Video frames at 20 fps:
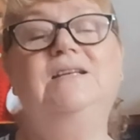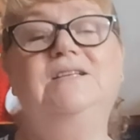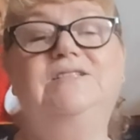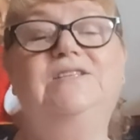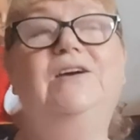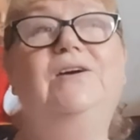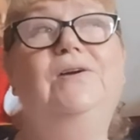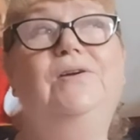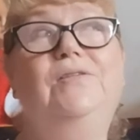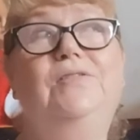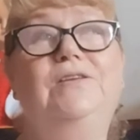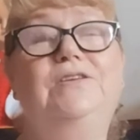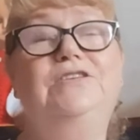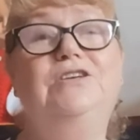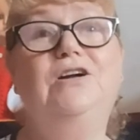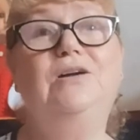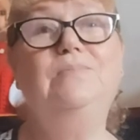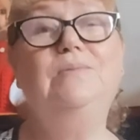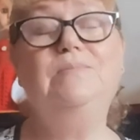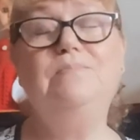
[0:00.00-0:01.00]
So the
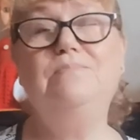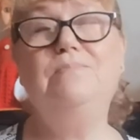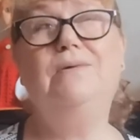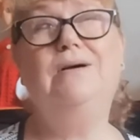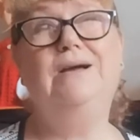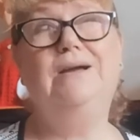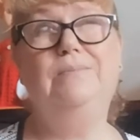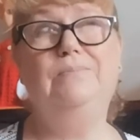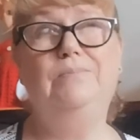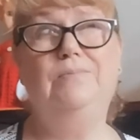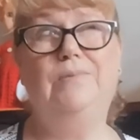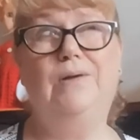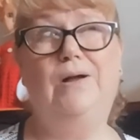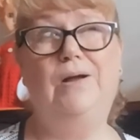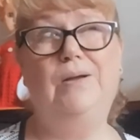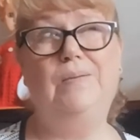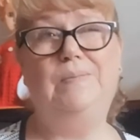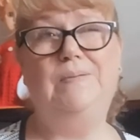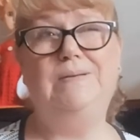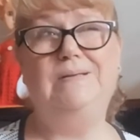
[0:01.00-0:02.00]
diamond mine
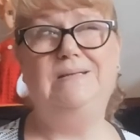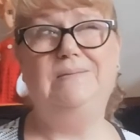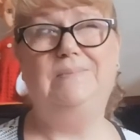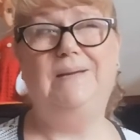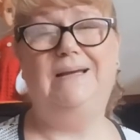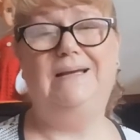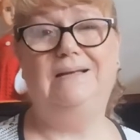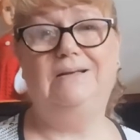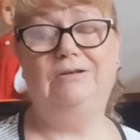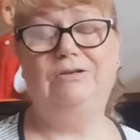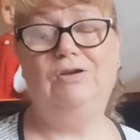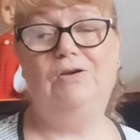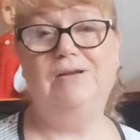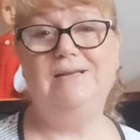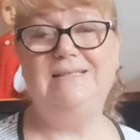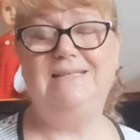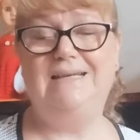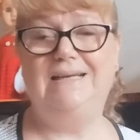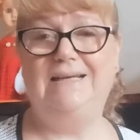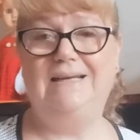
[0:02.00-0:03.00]
opened about
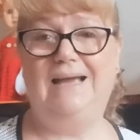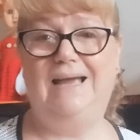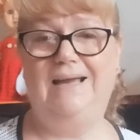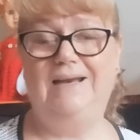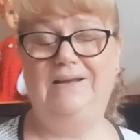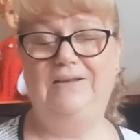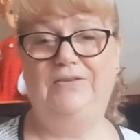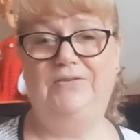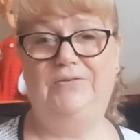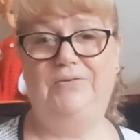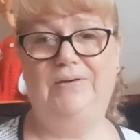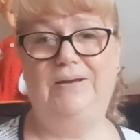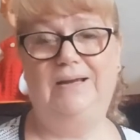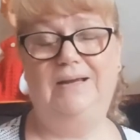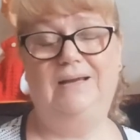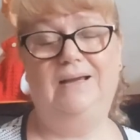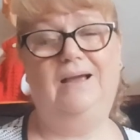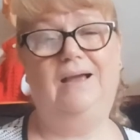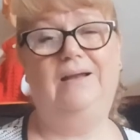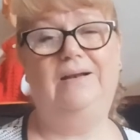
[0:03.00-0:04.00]

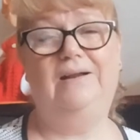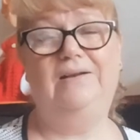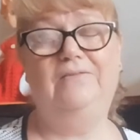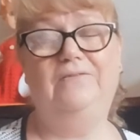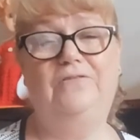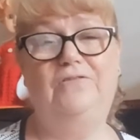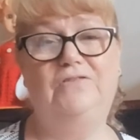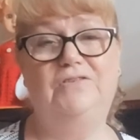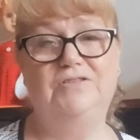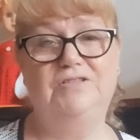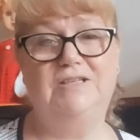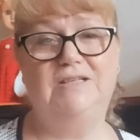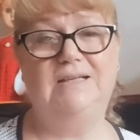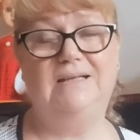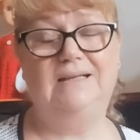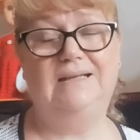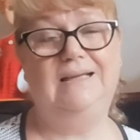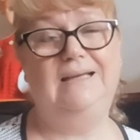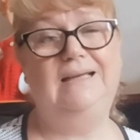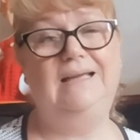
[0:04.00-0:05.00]
1983, and
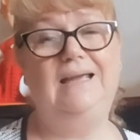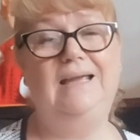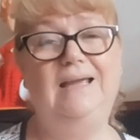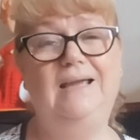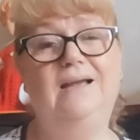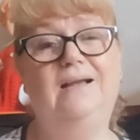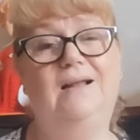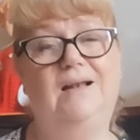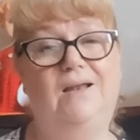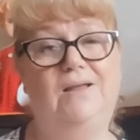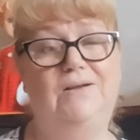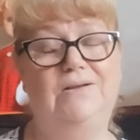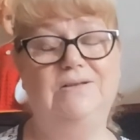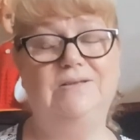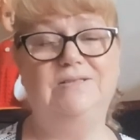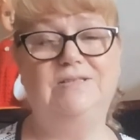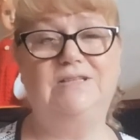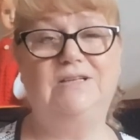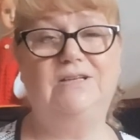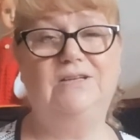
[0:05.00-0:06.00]
unfortunately it
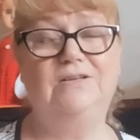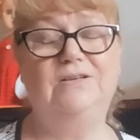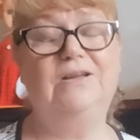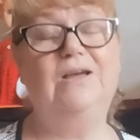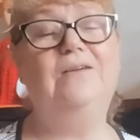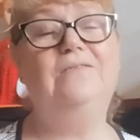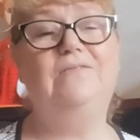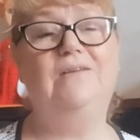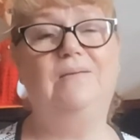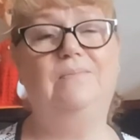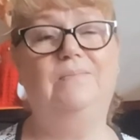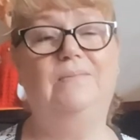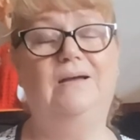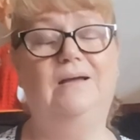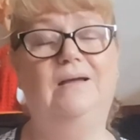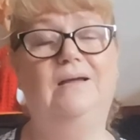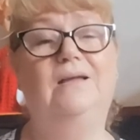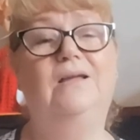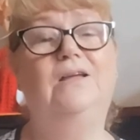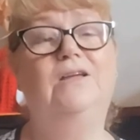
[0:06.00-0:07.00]
closed
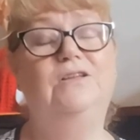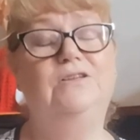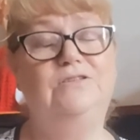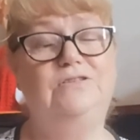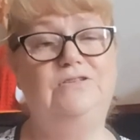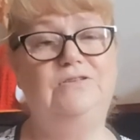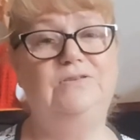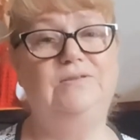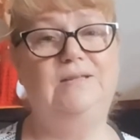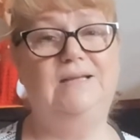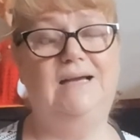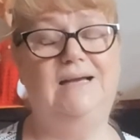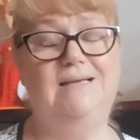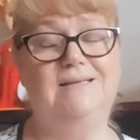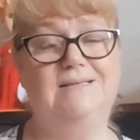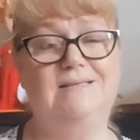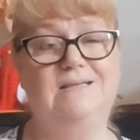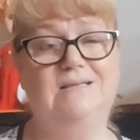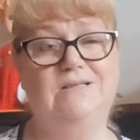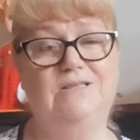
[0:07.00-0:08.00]
November
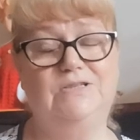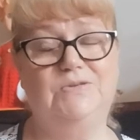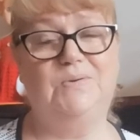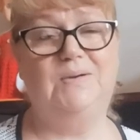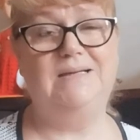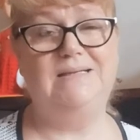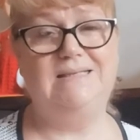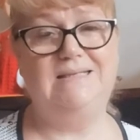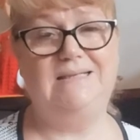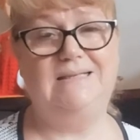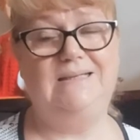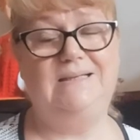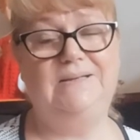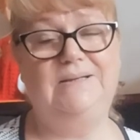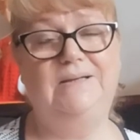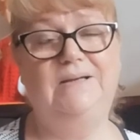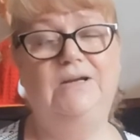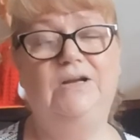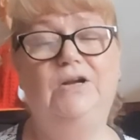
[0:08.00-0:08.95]
2020.